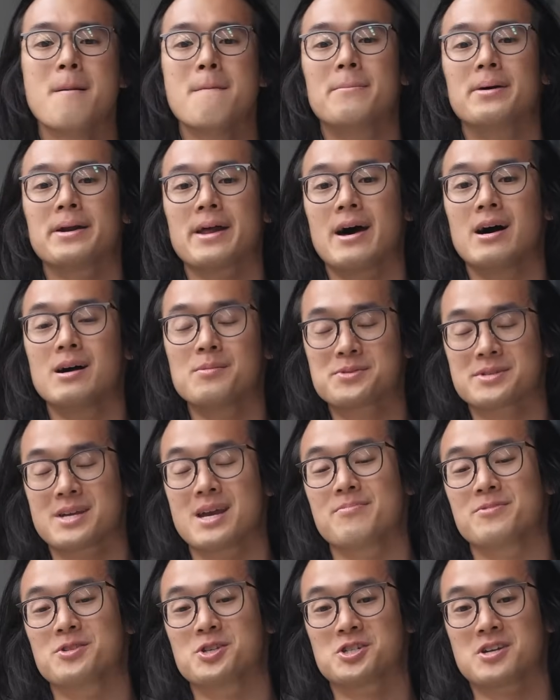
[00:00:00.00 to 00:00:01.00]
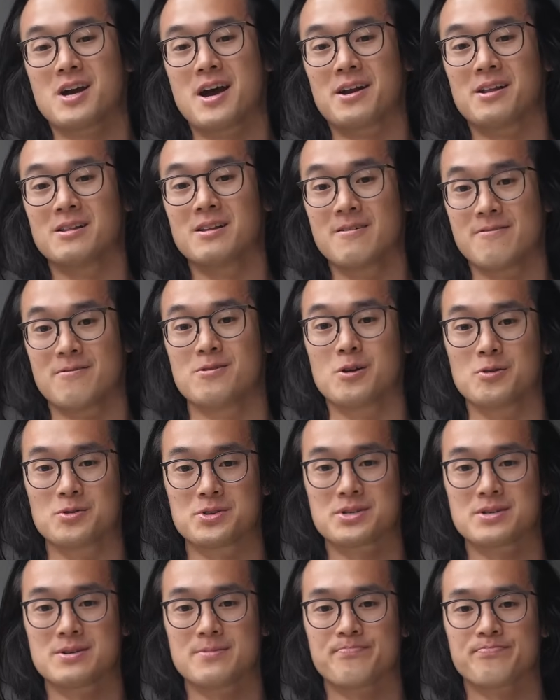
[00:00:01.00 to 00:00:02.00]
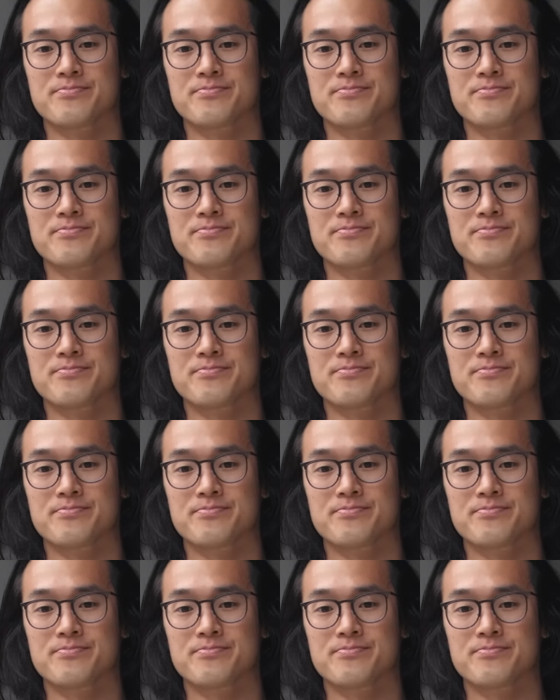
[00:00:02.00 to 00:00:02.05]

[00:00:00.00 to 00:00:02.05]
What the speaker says: but it helps keep this channel afloat.